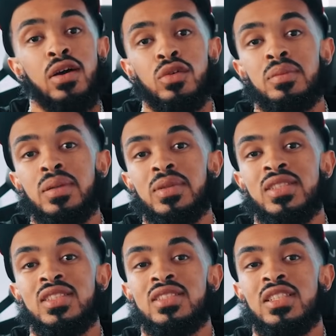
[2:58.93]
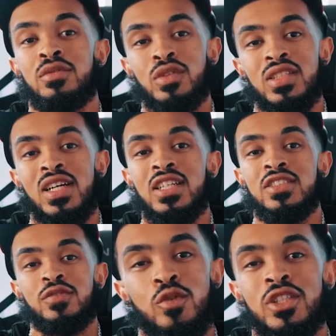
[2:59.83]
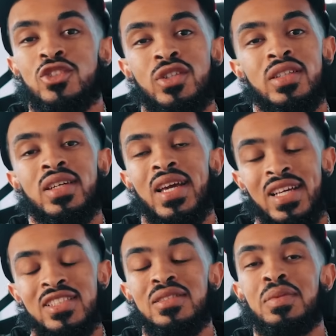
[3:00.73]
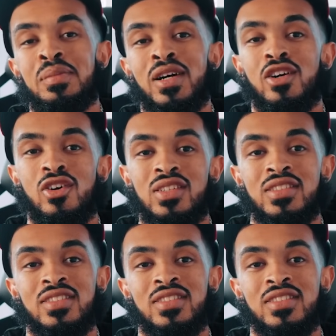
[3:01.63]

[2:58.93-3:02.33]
I remembered this and realized Forex trading has to be my cargo.